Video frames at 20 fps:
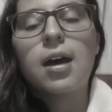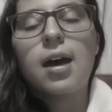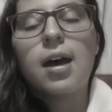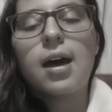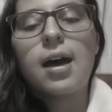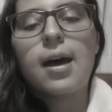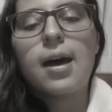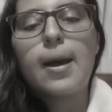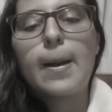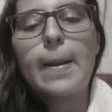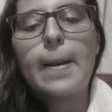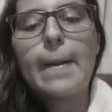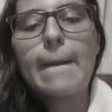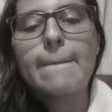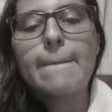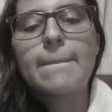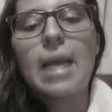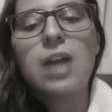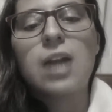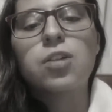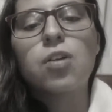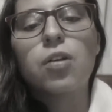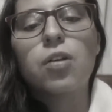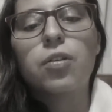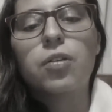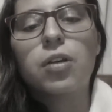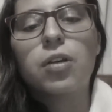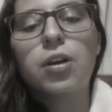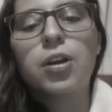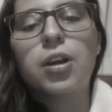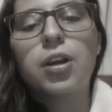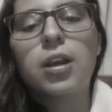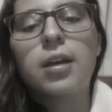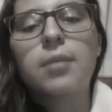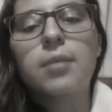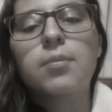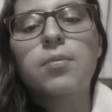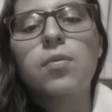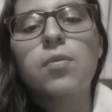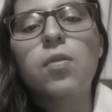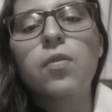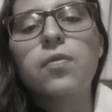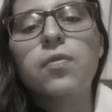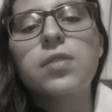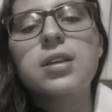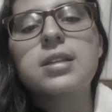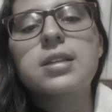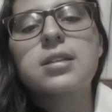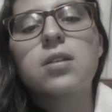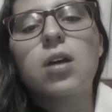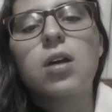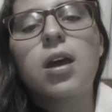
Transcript: another movies